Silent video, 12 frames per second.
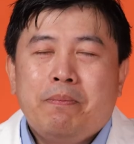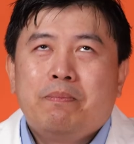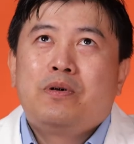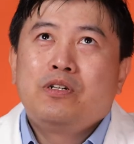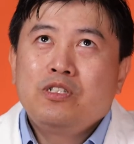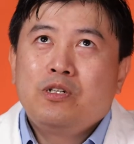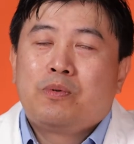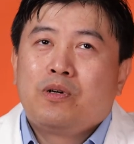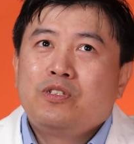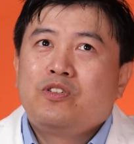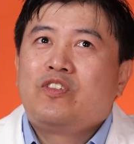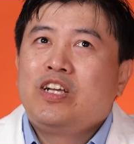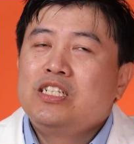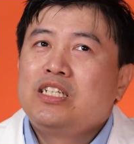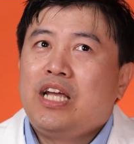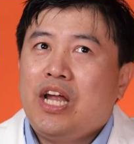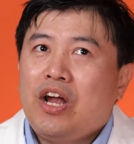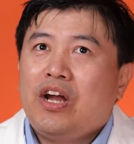personal approach to
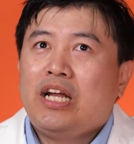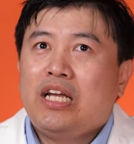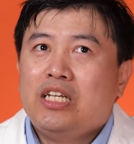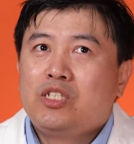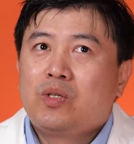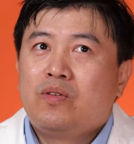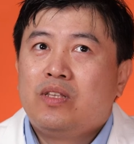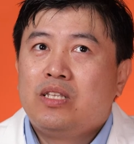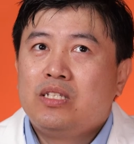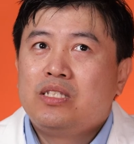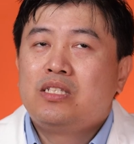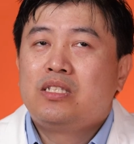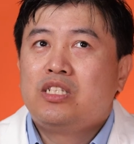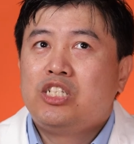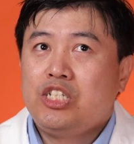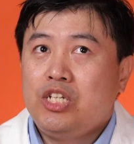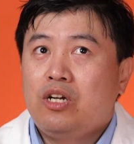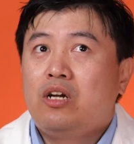patient care is sort of this is a
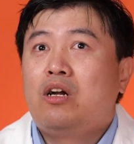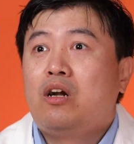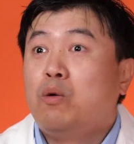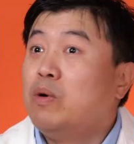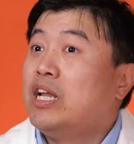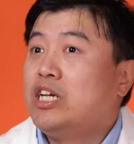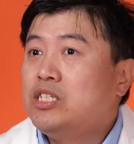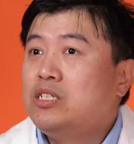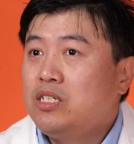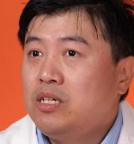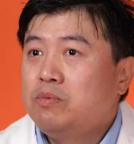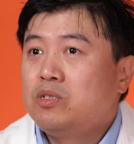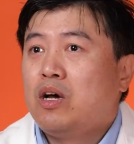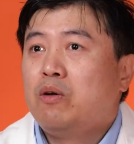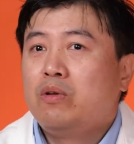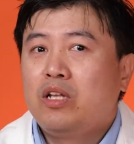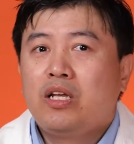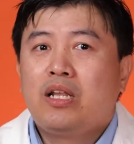shared relationship. So I
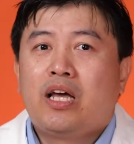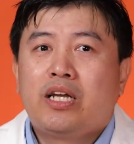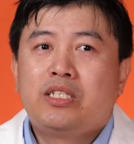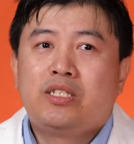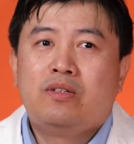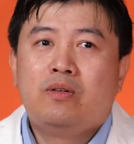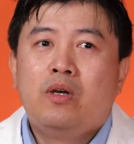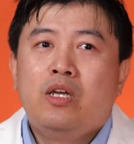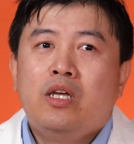really like to